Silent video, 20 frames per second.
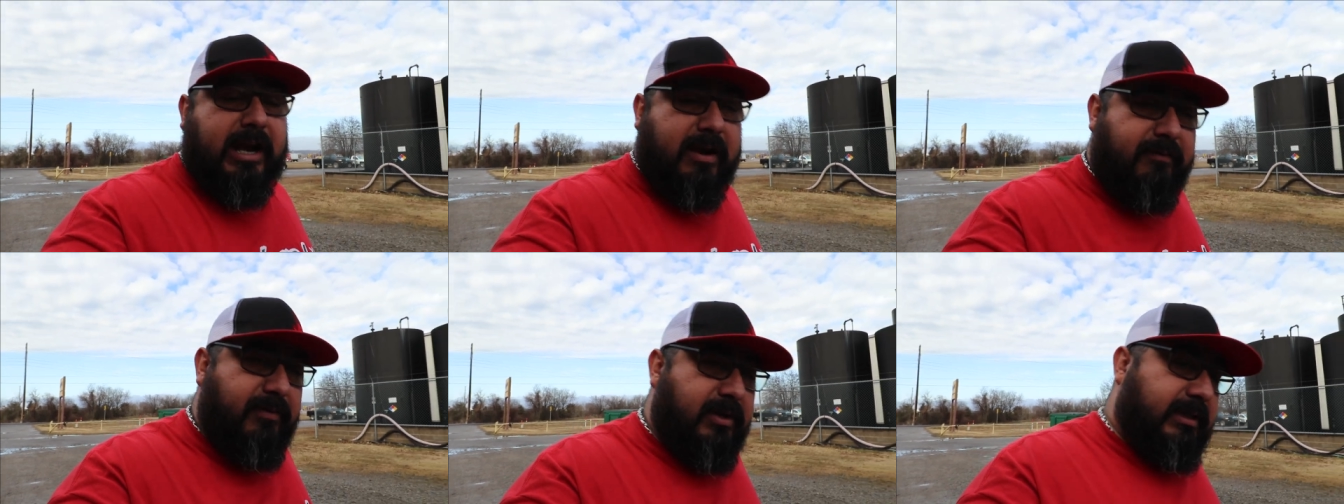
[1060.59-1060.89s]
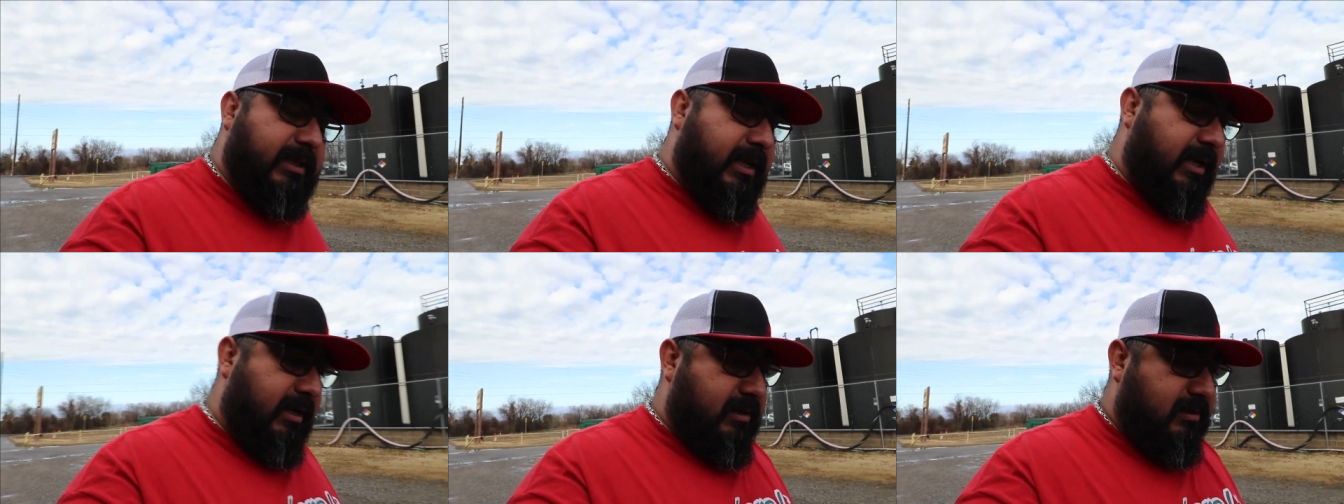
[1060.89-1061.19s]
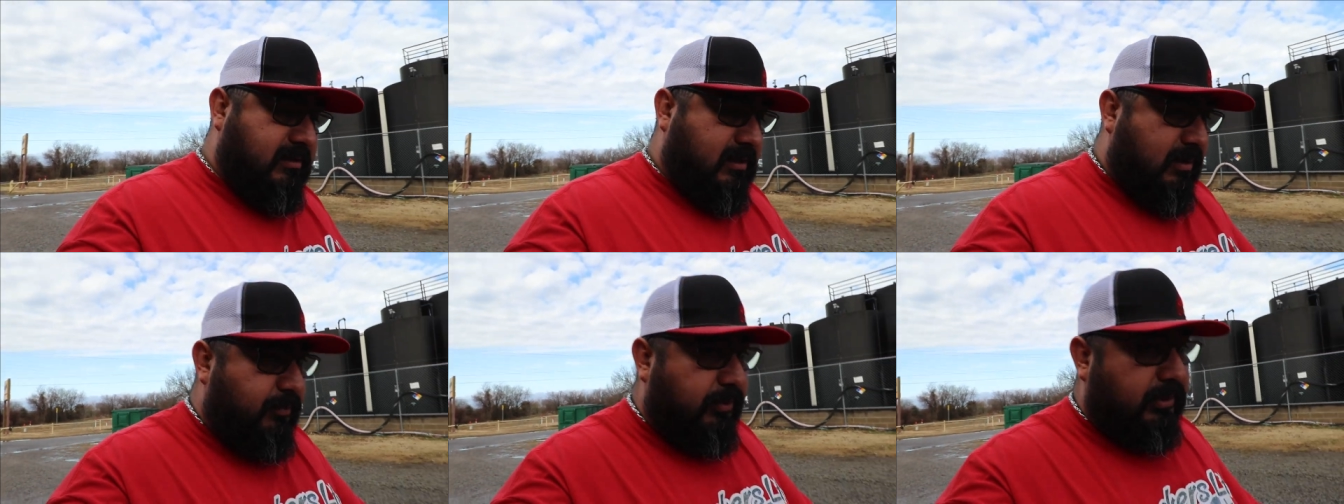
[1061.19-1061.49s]
everything
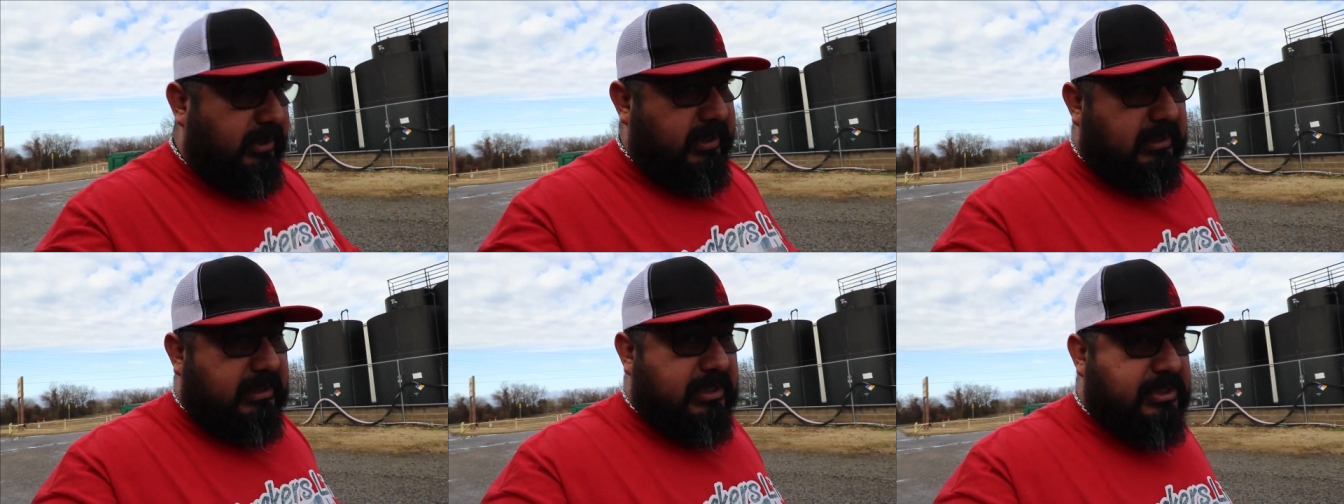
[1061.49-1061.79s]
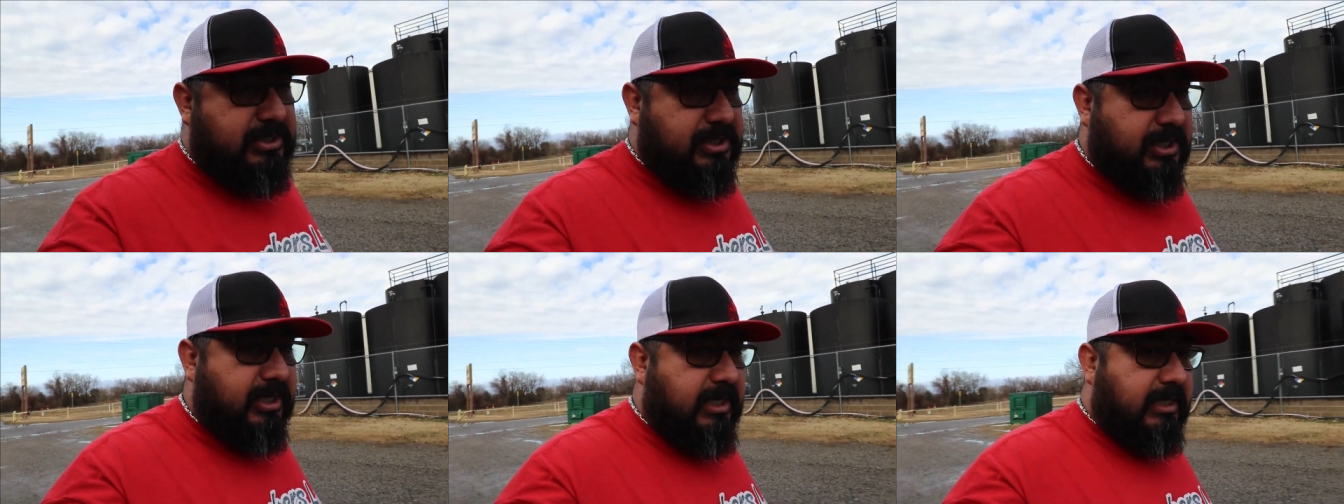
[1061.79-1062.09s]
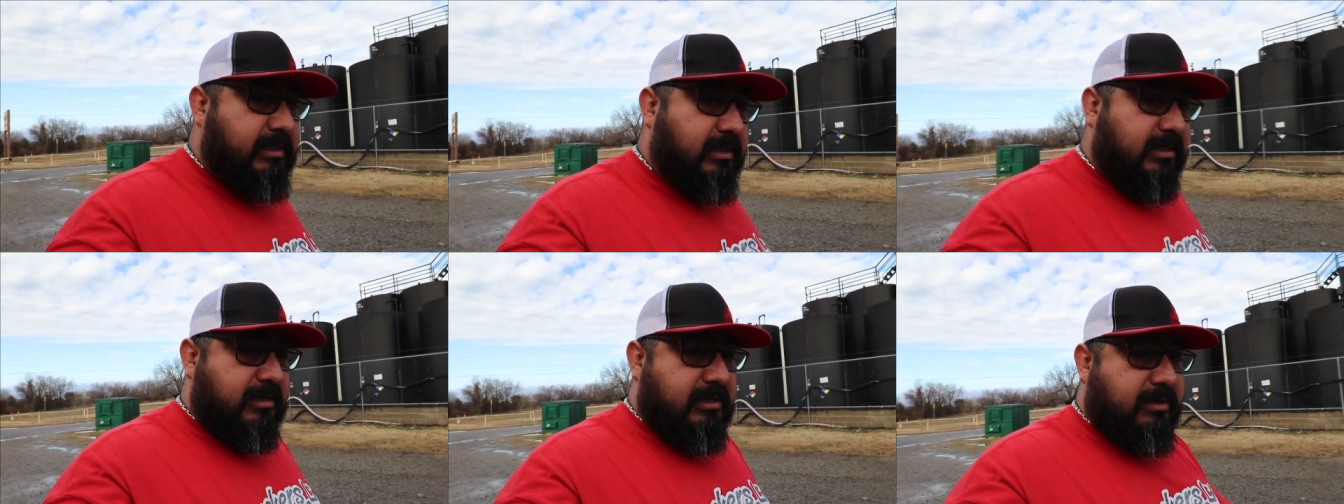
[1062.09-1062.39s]
is completely
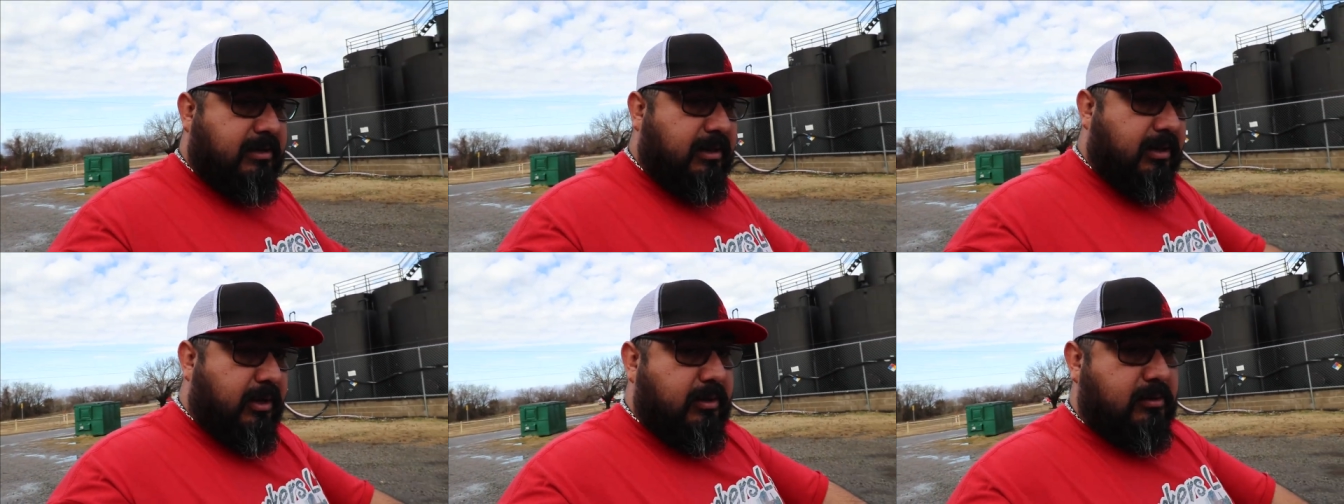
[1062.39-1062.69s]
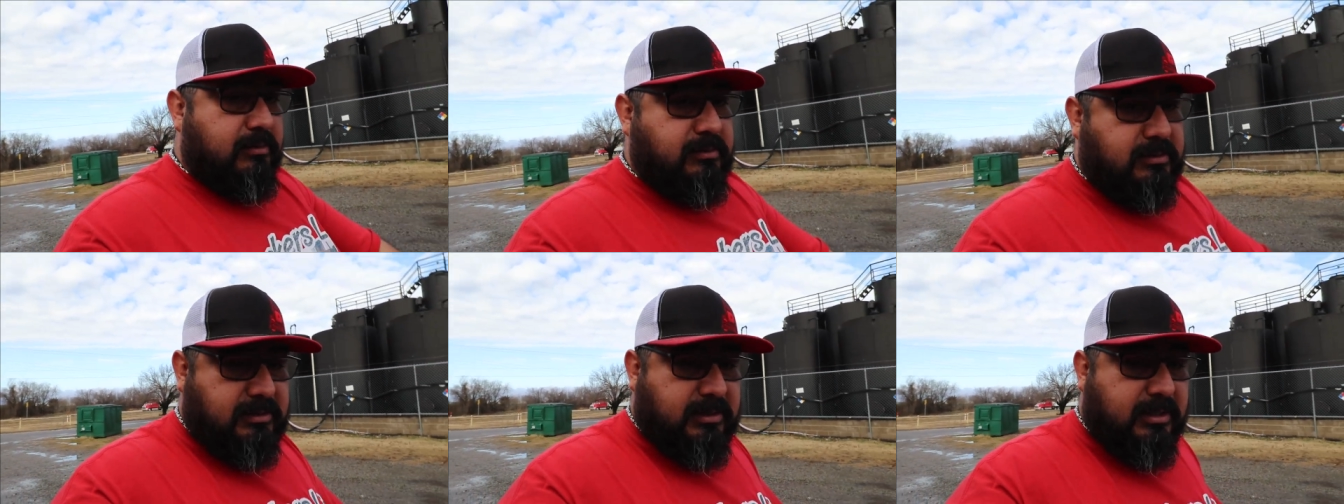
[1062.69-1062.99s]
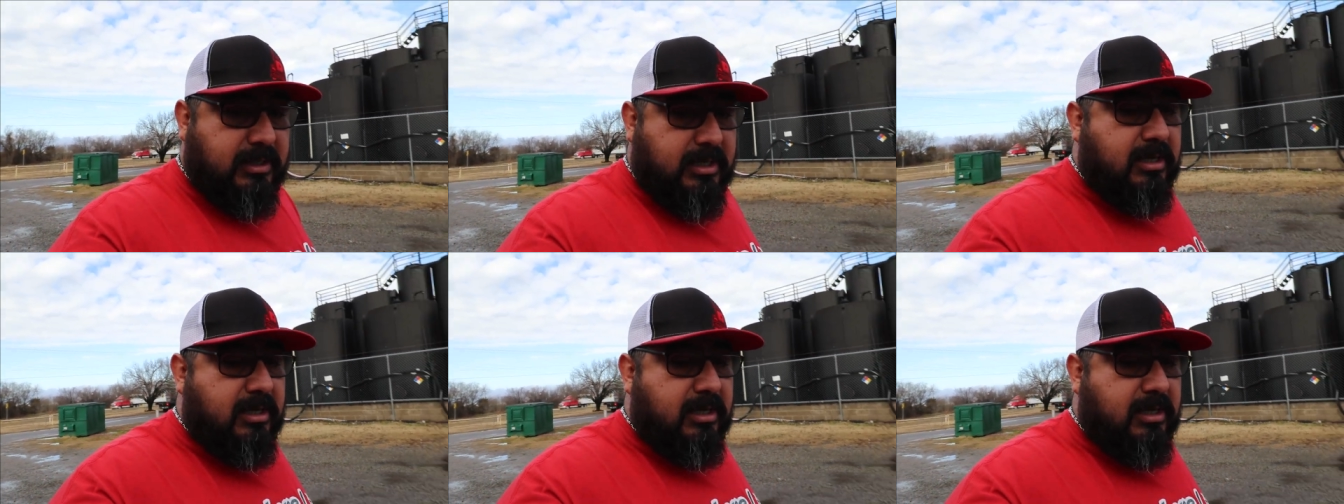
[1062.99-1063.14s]
shut closed